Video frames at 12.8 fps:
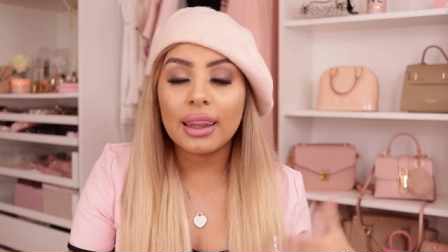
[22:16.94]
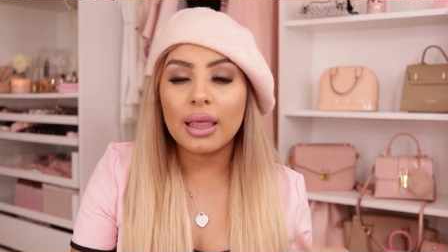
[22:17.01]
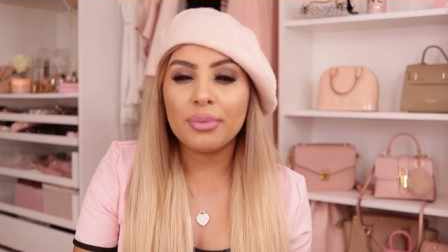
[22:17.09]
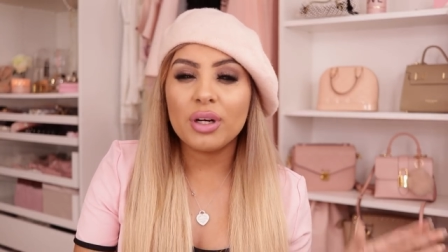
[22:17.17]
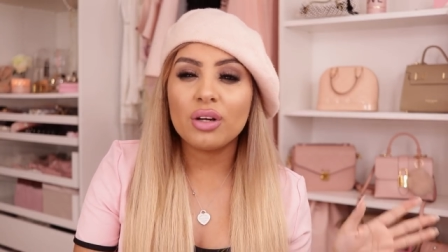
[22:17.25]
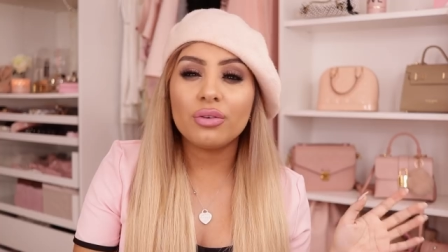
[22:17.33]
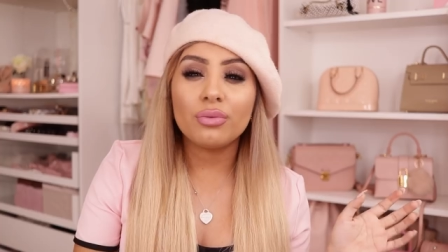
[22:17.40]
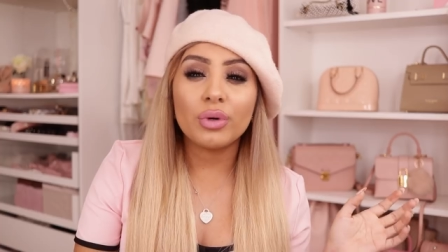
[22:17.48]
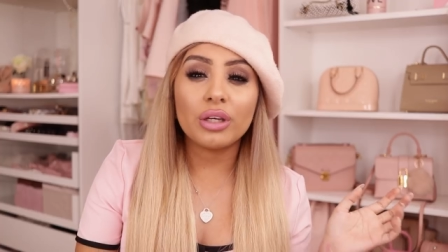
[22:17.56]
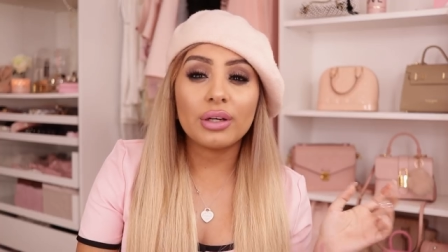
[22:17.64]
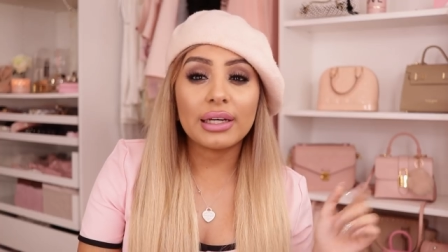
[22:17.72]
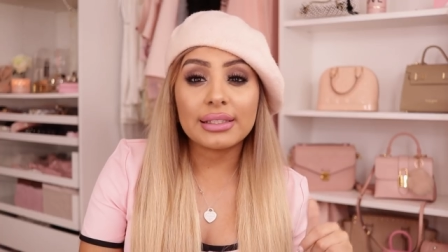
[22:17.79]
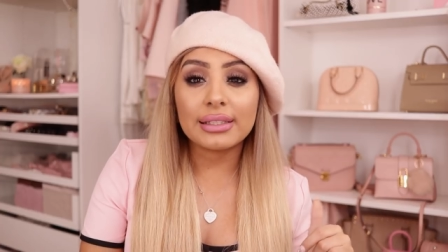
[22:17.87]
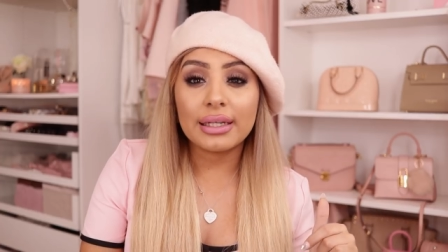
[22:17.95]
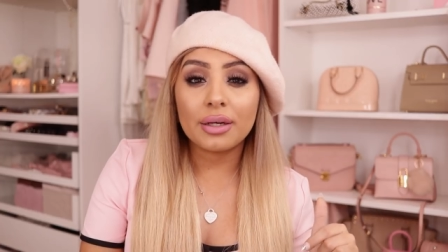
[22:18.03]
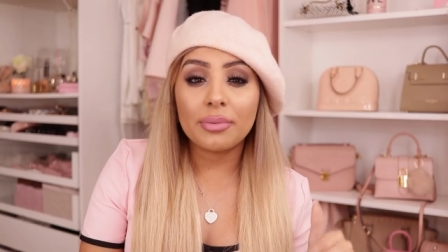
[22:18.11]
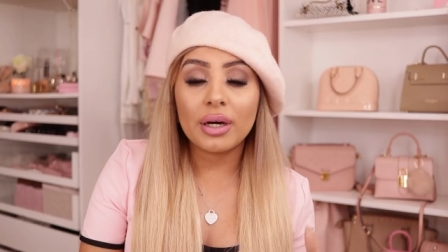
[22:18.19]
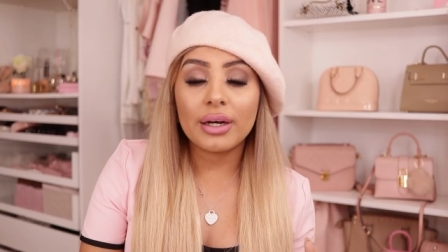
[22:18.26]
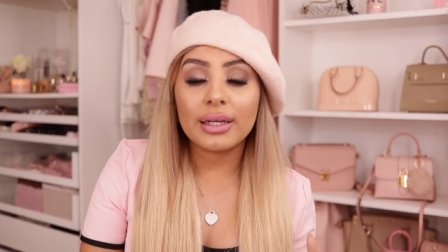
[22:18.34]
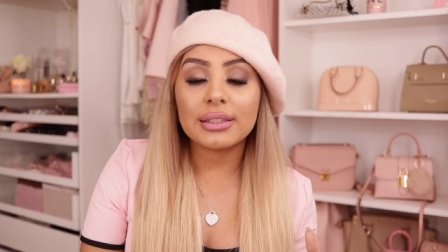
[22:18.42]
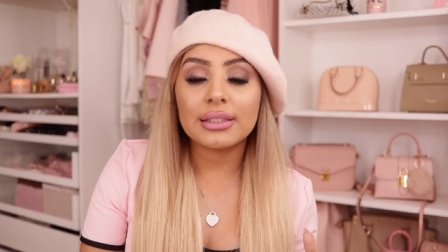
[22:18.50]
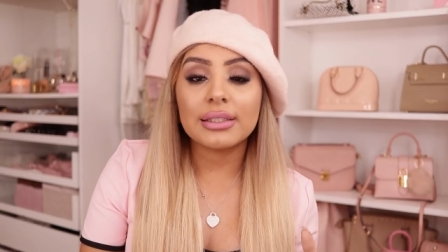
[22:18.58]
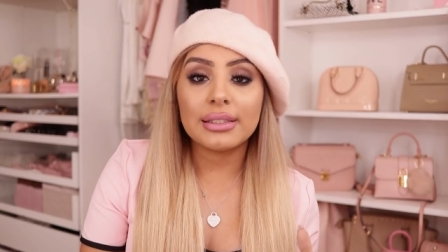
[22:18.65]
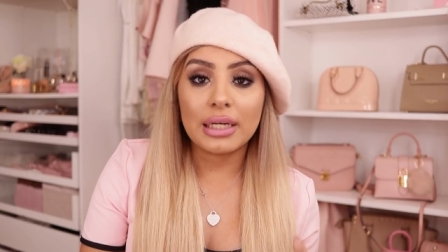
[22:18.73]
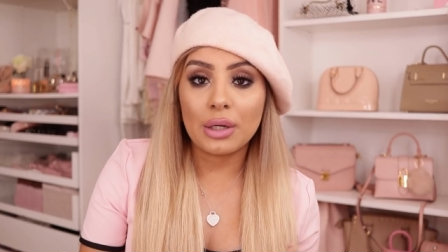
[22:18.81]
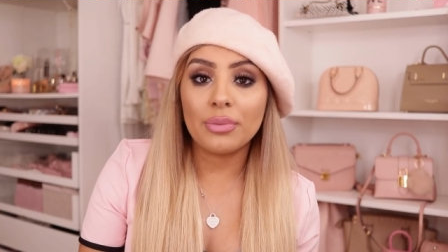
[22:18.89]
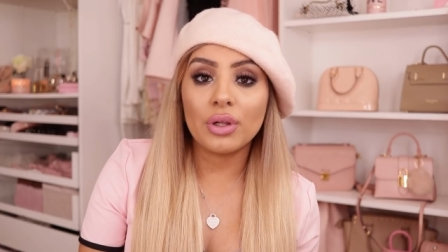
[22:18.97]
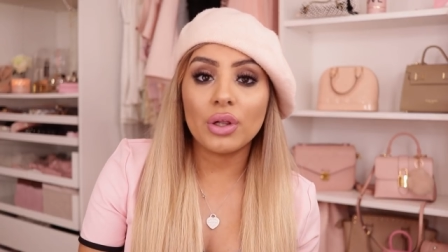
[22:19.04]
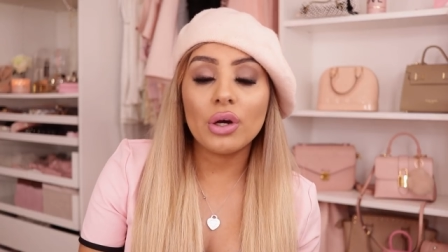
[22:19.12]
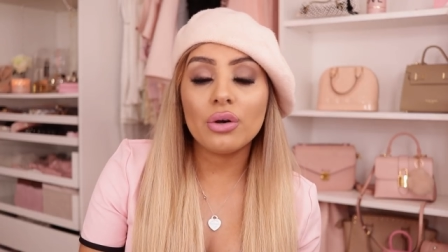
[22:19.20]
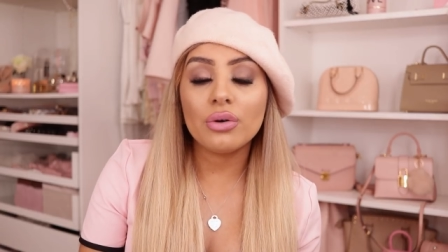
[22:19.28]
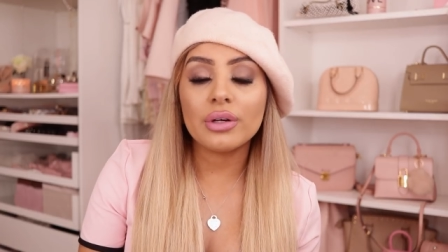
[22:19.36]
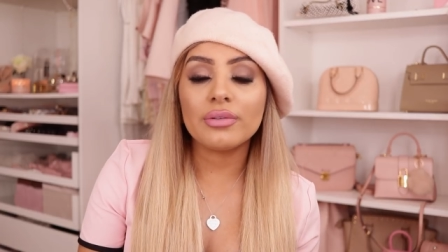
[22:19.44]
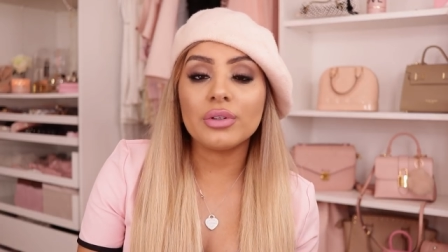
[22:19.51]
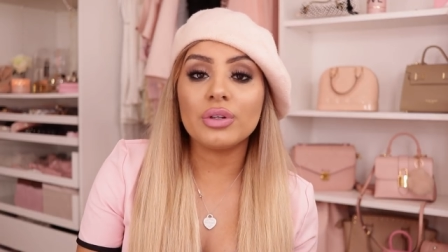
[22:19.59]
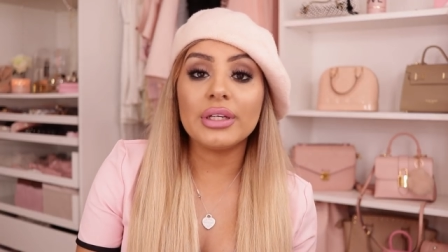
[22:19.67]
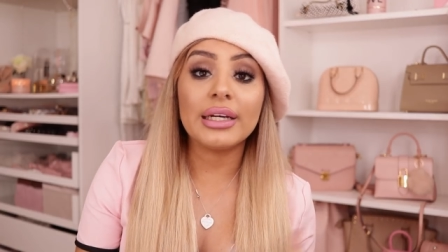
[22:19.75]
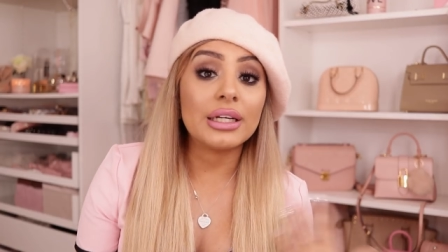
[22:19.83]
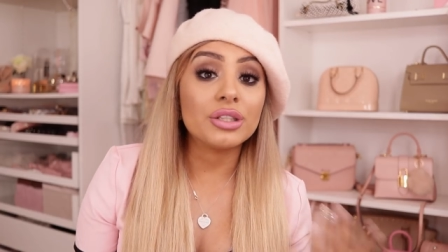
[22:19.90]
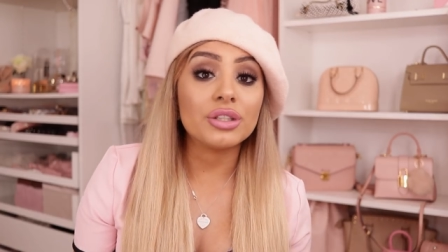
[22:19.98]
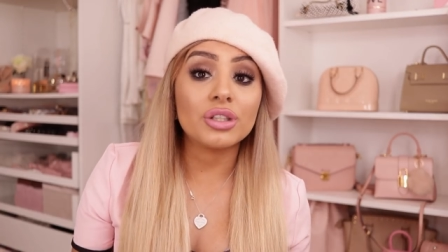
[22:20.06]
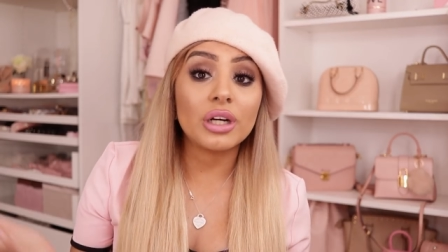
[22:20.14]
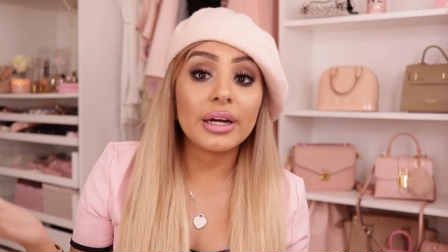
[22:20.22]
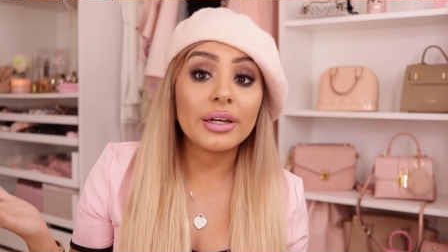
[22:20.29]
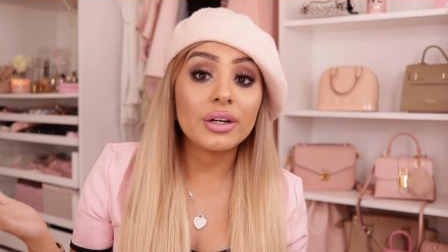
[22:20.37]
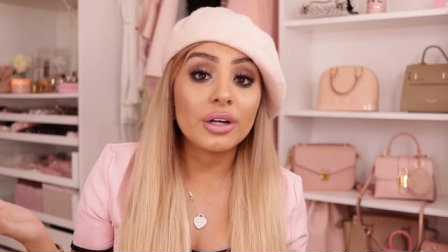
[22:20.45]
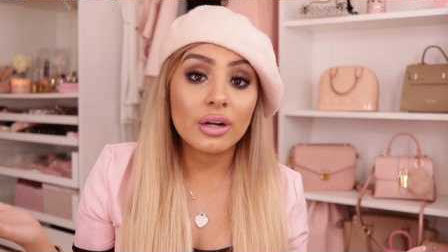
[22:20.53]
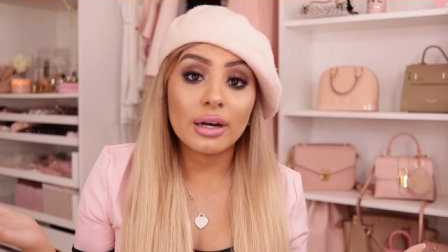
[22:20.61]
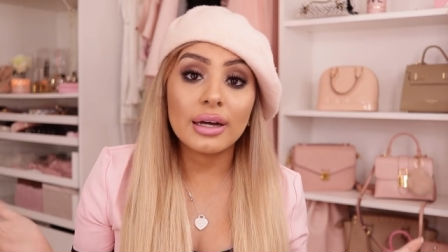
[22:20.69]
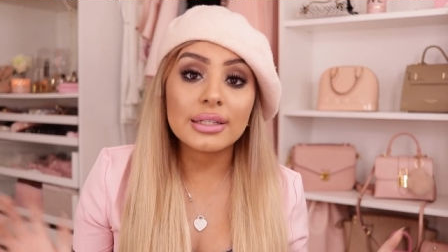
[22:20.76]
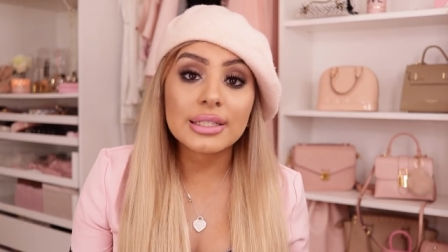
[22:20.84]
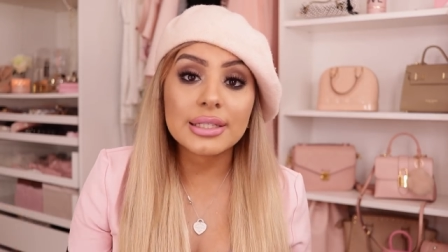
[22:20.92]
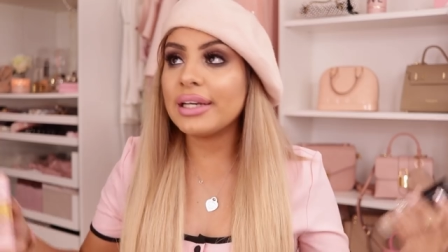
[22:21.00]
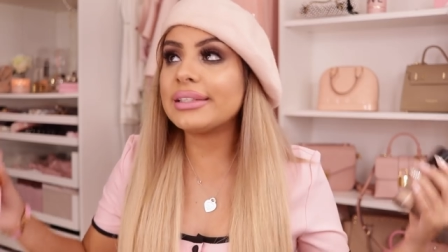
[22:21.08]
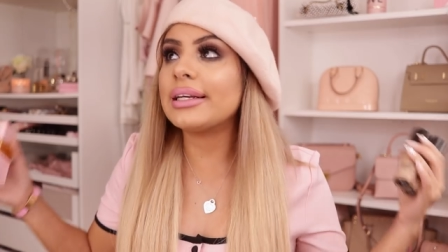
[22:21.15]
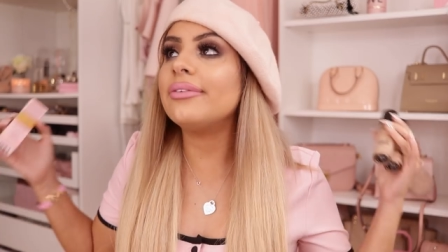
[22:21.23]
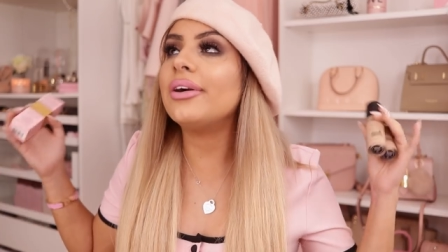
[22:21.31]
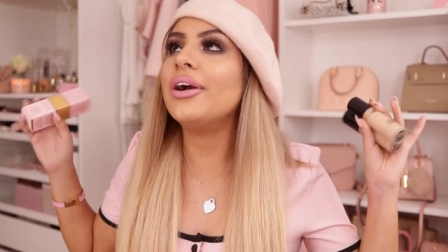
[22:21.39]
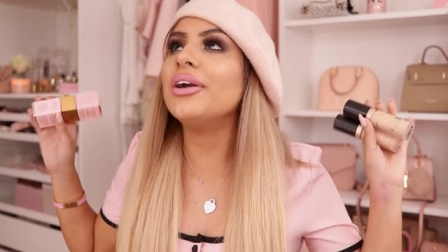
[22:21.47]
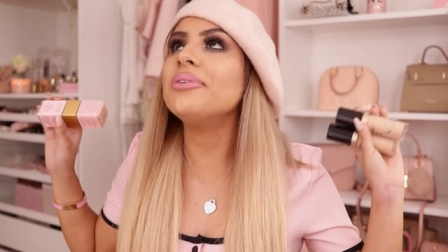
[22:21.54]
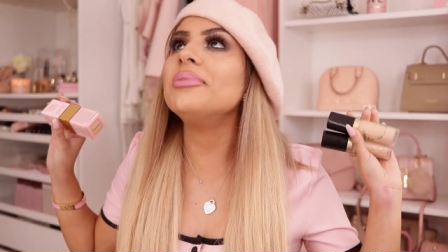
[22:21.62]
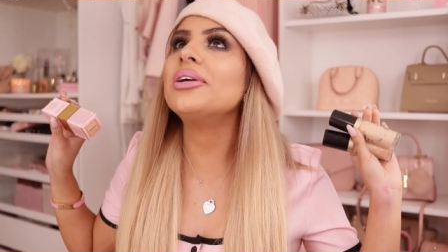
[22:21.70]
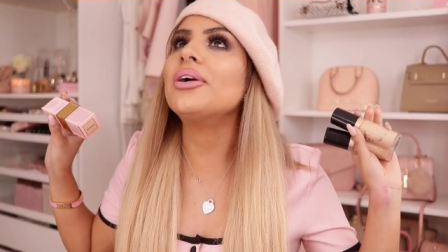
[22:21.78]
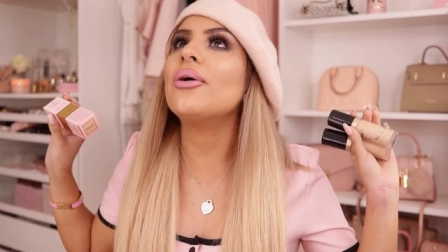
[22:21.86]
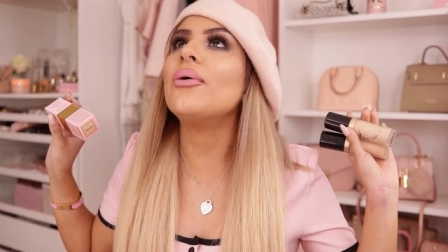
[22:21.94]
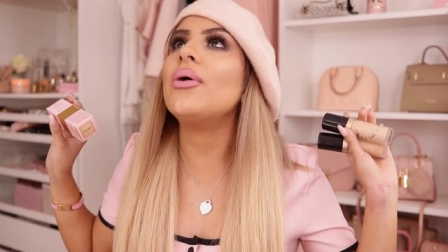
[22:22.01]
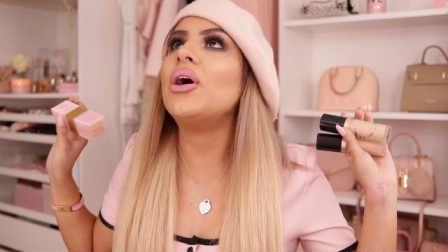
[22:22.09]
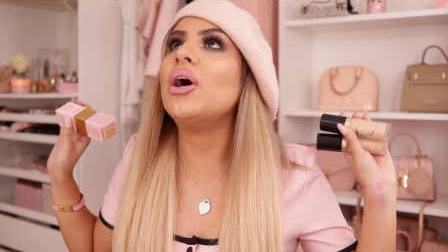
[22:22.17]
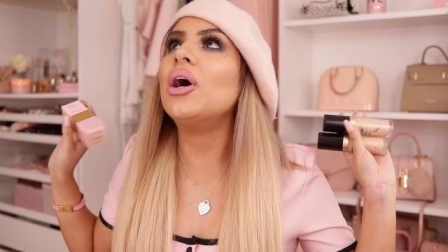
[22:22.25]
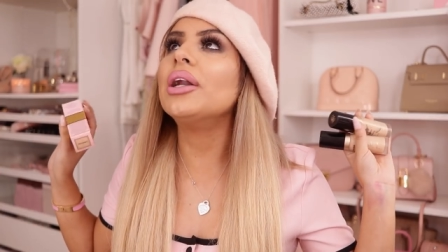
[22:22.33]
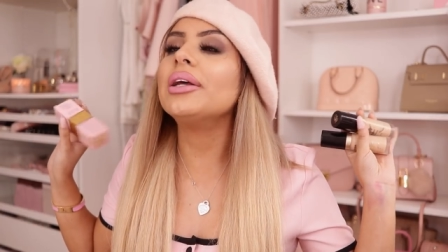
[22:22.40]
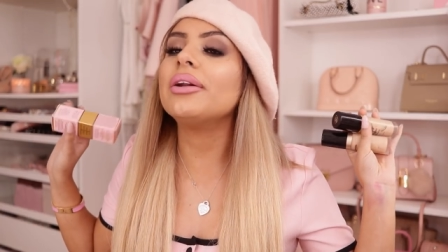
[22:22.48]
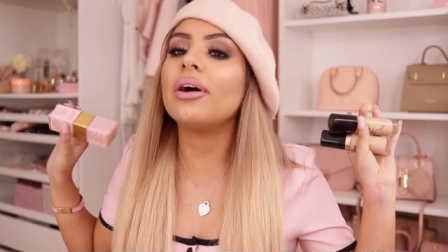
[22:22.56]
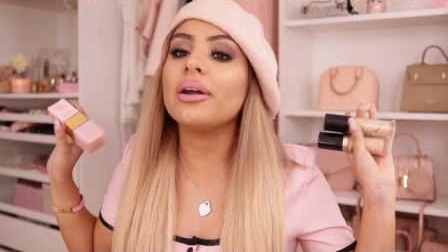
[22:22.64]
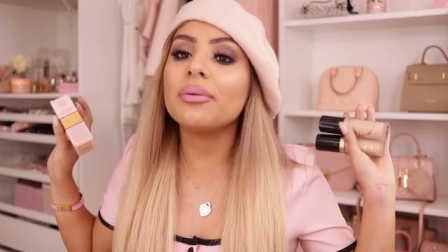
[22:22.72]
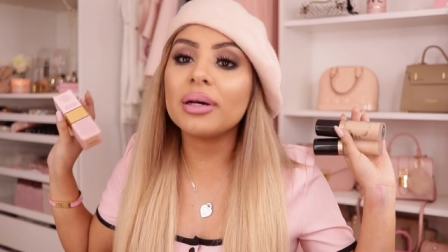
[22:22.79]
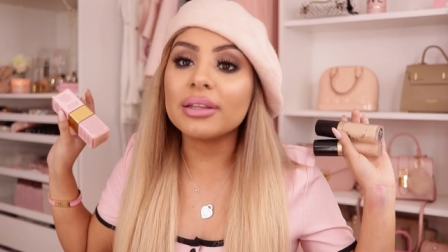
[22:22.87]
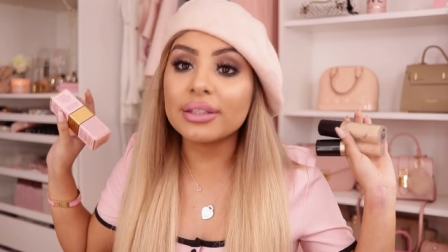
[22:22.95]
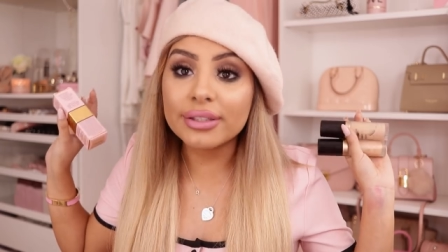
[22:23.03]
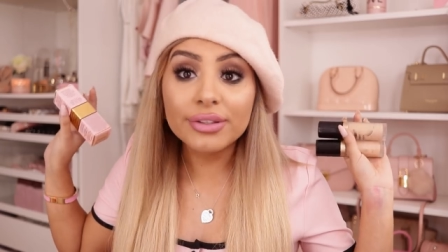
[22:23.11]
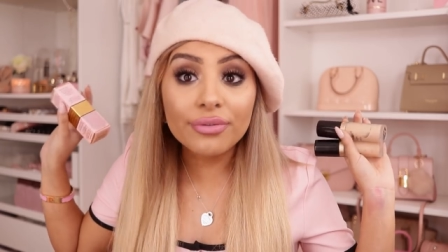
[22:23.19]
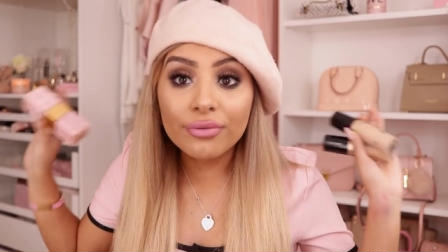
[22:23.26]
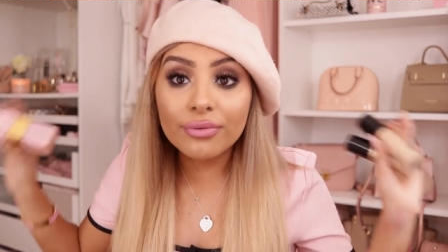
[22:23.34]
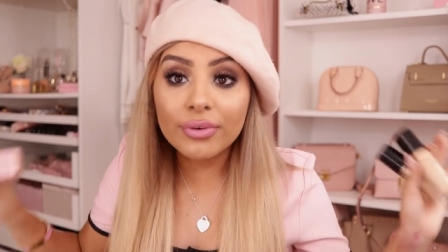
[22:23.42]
let me know what you guys think about it down below if you think I should try it or not you guys have heard me go on and on about this